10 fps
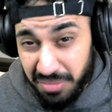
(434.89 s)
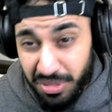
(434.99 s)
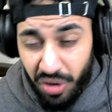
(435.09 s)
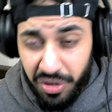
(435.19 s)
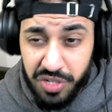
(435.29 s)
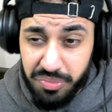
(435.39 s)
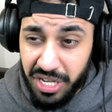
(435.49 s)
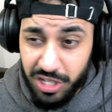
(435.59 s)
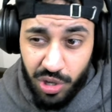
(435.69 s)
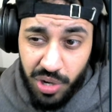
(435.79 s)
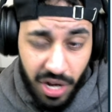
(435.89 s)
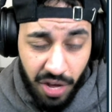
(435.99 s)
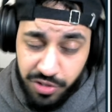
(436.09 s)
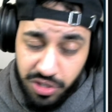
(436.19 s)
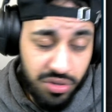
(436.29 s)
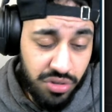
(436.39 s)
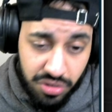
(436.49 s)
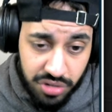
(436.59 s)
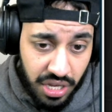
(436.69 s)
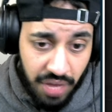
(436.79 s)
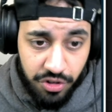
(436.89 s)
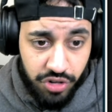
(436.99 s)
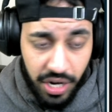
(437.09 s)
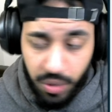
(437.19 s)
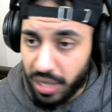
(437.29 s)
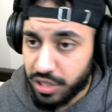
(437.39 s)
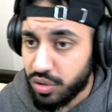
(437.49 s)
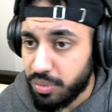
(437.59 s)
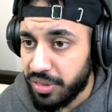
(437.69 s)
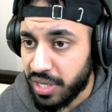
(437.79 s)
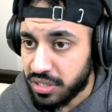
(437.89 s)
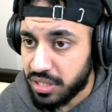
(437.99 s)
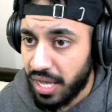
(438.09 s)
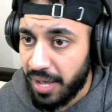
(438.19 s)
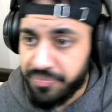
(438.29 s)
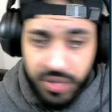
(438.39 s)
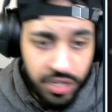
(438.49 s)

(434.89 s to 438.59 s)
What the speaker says: to be honest, but it's good enough to use if you're trying to quick scope and things like that.